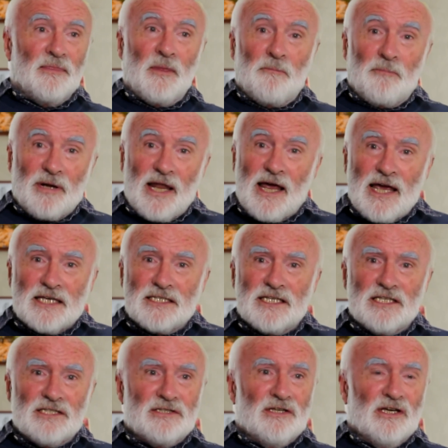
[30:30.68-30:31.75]
The place
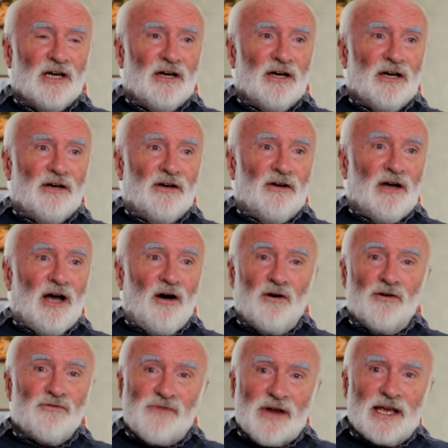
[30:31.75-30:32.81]
is
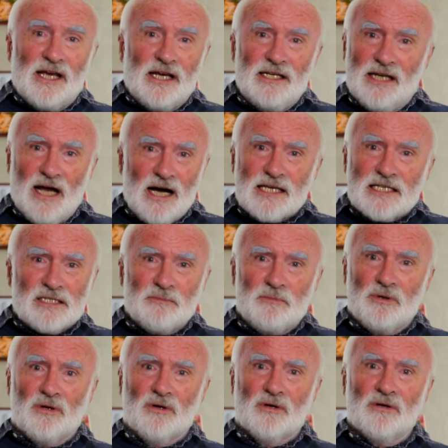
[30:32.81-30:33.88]

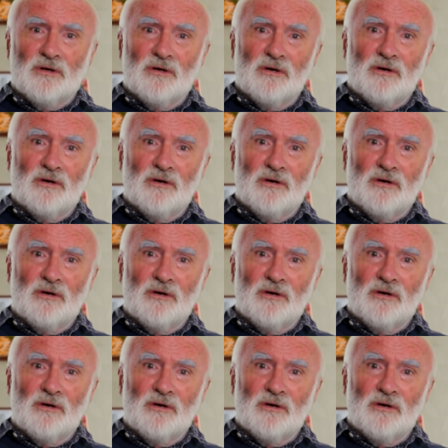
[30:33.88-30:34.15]
unrecognisable.